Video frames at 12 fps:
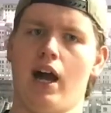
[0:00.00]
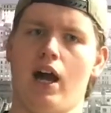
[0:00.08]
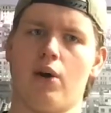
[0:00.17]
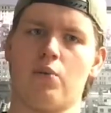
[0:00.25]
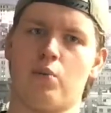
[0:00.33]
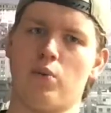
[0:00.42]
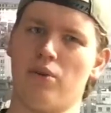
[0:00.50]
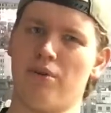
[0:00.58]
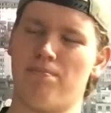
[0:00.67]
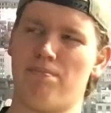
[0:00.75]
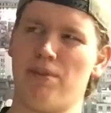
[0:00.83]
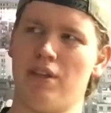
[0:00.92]
I
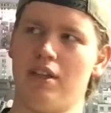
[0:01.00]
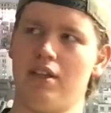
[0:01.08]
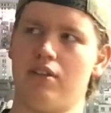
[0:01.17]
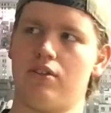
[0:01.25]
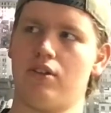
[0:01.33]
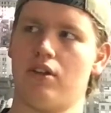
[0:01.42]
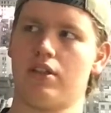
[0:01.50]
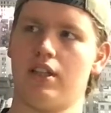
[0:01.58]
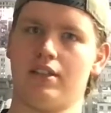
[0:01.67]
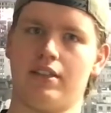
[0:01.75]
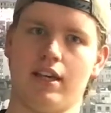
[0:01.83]
won't be talking